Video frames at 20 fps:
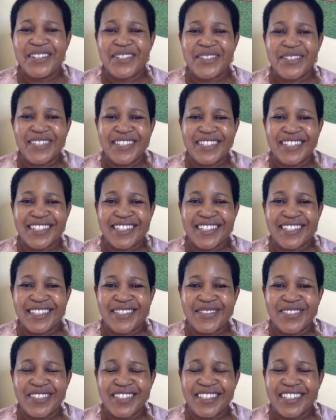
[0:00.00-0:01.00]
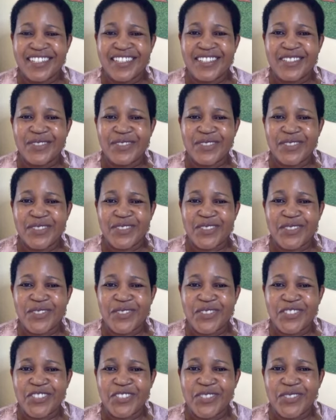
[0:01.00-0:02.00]
welcome. Thank you for
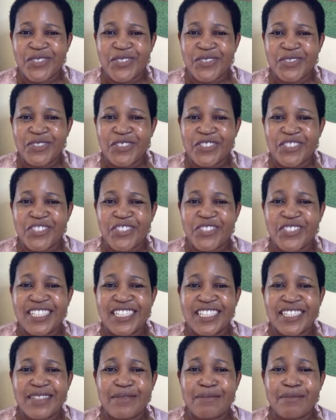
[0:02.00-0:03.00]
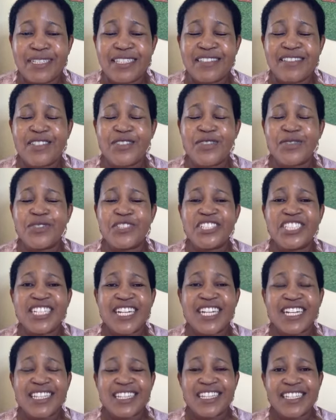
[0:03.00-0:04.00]
tuning in. Please do
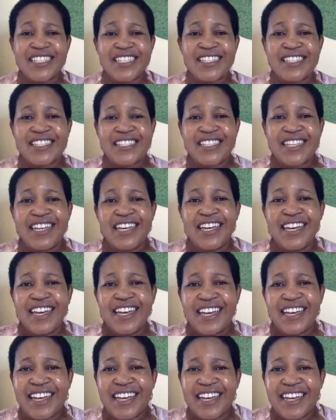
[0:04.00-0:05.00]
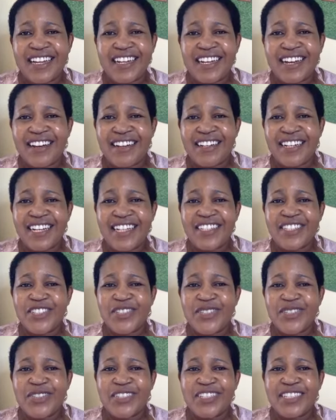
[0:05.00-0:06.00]
share this. And I'd like
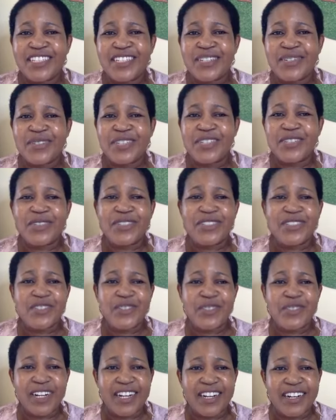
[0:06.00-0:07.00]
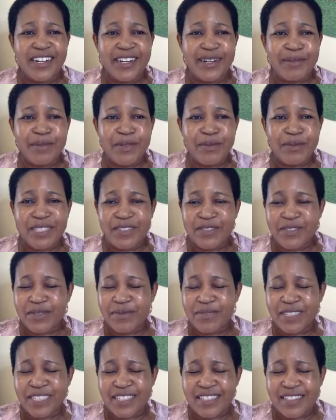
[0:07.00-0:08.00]
to hear what was your aha moment
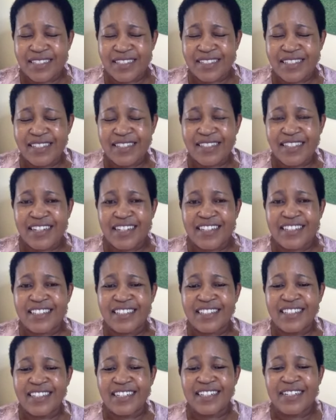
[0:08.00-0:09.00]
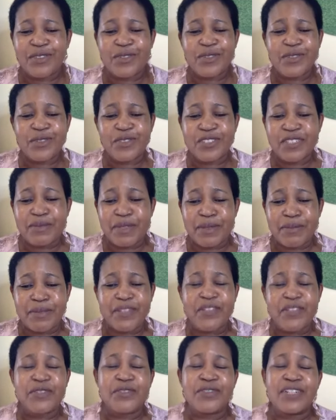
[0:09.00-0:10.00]
from this discussion. And also
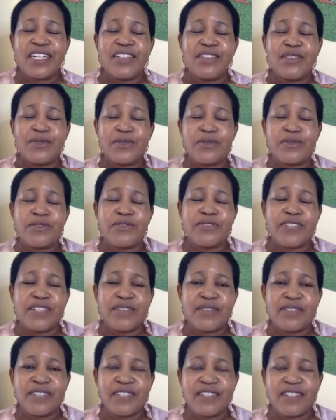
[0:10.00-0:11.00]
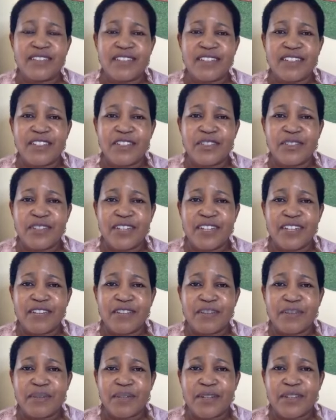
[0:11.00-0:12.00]
remember to write those 5 things that you love
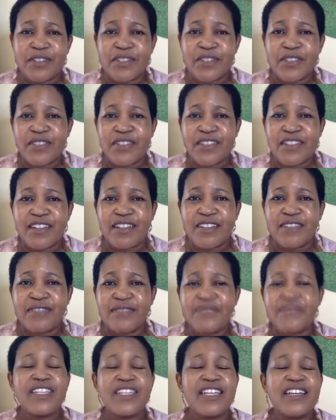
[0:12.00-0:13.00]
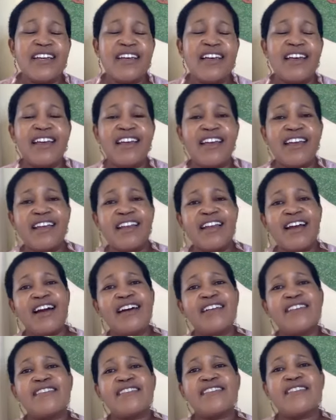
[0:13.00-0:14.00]
about yourself, and
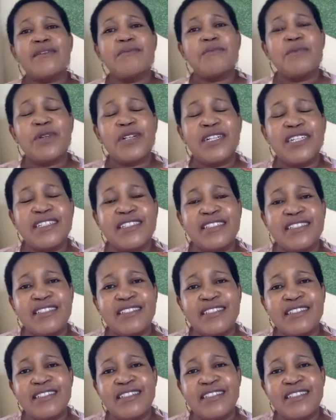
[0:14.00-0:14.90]
ask someone